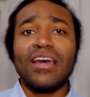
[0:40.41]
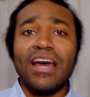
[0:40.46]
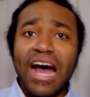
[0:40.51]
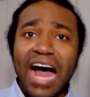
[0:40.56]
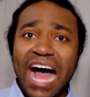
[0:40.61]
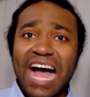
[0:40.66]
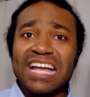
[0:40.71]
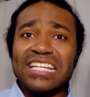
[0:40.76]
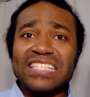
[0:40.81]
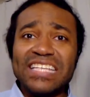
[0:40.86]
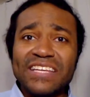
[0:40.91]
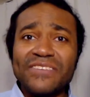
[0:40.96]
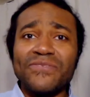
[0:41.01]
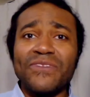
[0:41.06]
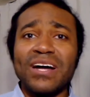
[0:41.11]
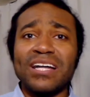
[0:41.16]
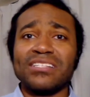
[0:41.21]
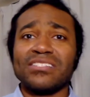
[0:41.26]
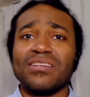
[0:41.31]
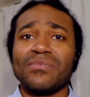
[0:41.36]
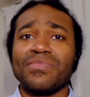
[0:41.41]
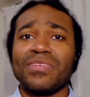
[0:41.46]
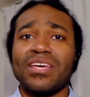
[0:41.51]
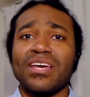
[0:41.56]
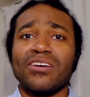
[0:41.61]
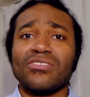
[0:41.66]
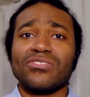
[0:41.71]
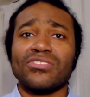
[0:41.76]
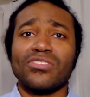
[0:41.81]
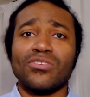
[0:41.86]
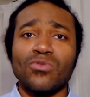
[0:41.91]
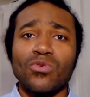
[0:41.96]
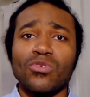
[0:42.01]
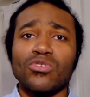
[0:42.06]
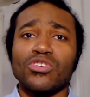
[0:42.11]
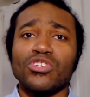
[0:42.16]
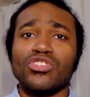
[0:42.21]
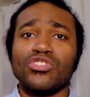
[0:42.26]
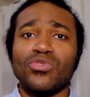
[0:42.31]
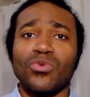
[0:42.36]
I did find something else at the
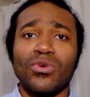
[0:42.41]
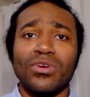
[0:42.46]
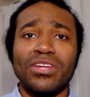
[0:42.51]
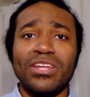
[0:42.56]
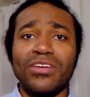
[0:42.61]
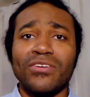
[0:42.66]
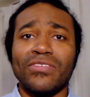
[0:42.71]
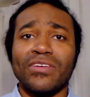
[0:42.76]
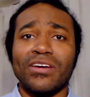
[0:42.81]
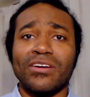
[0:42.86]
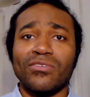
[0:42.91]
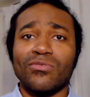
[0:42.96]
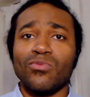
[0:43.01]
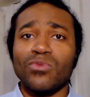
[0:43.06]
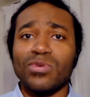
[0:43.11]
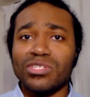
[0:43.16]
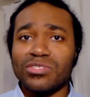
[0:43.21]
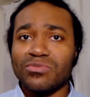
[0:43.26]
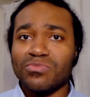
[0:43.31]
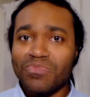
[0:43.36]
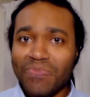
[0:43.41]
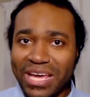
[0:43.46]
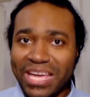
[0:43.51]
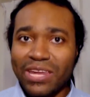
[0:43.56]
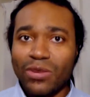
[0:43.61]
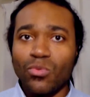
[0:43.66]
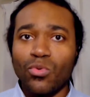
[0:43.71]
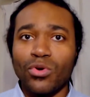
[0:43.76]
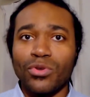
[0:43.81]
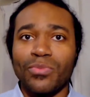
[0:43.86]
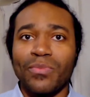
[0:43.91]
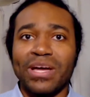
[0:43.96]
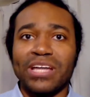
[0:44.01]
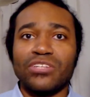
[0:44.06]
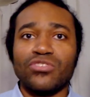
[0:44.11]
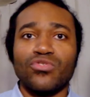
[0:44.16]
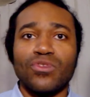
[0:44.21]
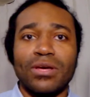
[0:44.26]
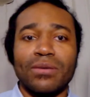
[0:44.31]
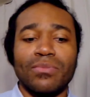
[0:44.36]
grocery store near there, which made it worth my
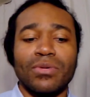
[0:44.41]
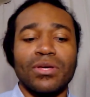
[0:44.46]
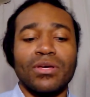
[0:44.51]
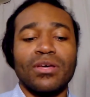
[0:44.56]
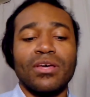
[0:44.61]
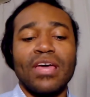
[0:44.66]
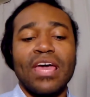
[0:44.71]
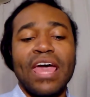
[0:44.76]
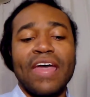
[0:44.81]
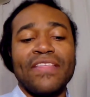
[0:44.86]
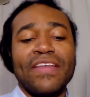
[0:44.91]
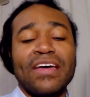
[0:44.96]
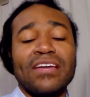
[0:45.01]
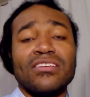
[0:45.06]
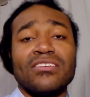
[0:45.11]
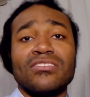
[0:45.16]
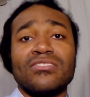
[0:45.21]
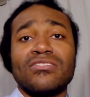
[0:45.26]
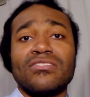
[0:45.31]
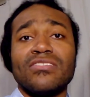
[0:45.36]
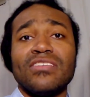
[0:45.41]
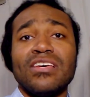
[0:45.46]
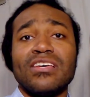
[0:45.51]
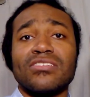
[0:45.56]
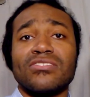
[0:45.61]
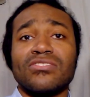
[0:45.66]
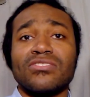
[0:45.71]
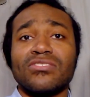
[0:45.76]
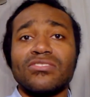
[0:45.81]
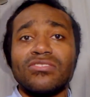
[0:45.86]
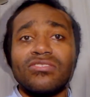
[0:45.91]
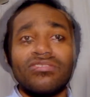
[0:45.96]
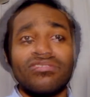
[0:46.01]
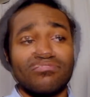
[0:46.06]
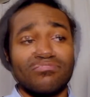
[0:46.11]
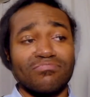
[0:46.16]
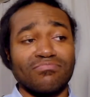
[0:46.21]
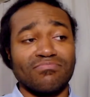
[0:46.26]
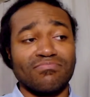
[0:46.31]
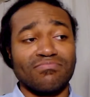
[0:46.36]
trip. And that is this.
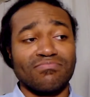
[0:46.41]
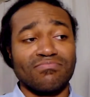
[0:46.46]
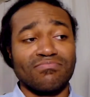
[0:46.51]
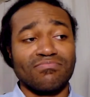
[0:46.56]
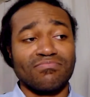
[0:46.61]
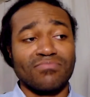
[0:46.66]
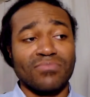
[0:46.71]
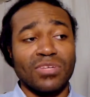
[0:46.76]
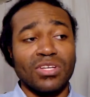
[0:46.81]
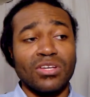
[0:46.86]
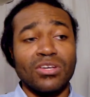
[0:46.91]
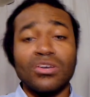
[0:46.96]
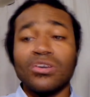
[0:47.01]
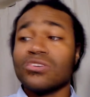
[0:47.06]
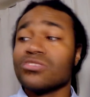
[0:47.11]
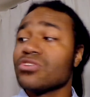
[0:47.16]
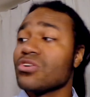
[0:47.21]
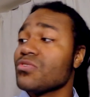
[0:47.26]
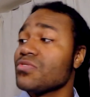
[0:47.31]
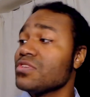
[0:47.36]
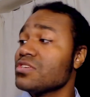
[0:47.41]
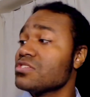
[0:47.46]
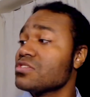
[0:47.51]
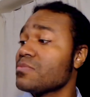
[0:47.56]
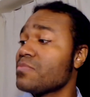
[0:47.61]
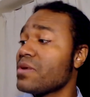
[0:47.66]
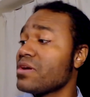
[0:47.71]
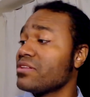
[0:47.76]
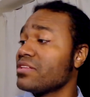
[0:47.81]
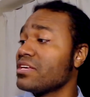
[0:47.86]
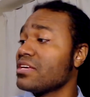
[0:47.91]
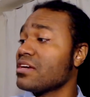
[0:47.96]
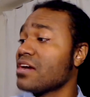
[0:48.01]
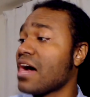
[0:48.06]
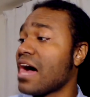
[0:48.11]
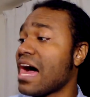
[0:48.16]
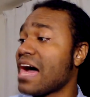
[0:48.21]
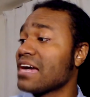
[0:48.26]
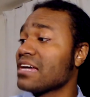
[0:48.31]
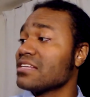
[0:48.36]
So this is apparently
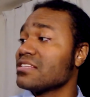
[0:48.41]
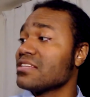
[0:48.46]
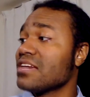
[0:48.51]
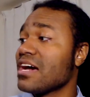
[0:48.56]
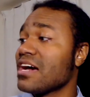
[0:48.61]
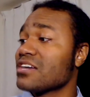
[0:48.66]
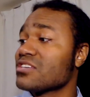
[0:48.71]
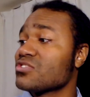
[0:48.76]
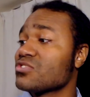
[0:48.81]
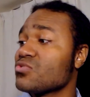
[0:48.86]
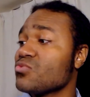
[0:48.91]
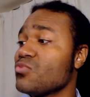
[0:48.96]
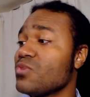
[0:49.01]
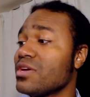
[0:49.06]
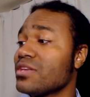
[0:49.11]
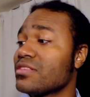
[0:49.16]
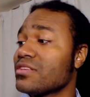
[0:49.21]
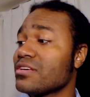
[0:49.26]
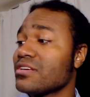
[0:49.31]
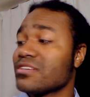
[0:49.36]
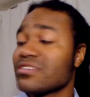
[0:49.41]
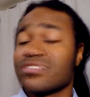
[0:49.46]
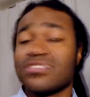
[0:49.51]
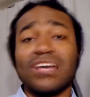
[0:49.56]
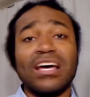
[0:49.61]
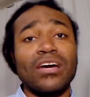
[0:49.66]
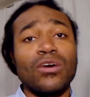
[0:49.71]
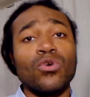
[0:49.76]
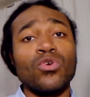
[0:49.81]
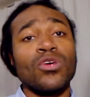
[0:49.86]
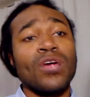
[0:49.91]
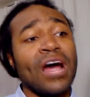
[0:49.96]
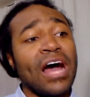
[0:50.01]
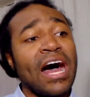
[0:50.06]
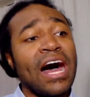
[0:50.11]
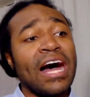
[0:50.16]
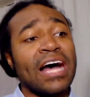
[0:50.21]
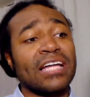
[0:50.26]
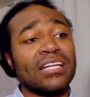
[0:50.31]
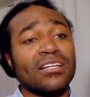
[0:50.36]
Haagen-Dazs with Sakura
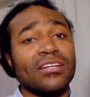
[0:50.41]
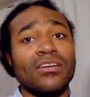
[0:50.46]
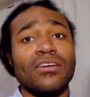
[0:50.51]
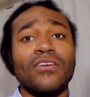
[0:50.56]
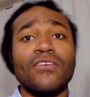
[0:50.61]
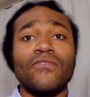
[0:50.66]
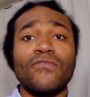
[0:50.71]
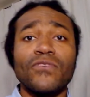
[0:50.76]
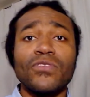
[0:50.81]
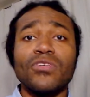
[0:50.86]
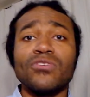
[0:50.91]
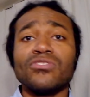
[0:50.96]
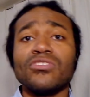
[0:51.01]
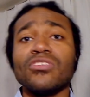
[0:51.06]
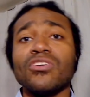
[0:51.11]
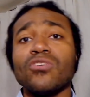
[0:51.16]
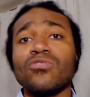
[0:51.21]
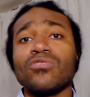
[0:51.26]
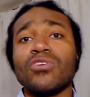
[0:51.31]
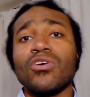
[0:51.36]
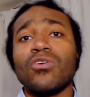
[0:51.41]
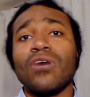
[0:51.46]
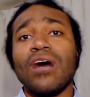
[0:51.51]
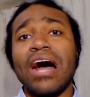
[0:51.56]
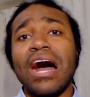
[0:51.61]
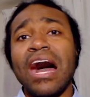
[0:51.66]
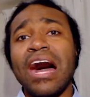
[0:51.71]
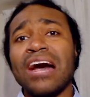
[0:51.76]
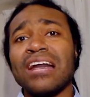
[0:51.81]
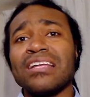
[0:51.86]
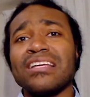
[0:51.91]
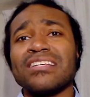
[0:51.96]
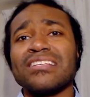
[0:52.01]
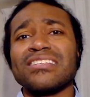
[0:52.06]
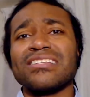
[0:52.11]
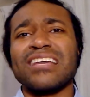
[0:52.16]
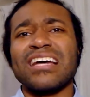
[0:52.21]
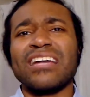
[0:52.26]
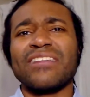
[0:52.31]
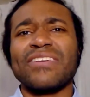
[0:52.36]
An. For those that don't know, An is
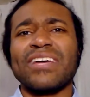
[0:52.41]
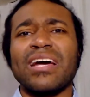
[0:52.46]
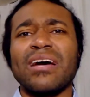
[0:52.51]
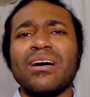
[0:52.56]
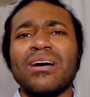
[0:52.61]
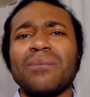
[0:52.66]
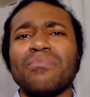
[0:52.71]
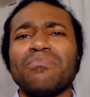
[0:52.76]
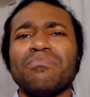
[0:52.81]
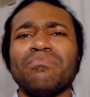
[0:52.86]
kind of like a,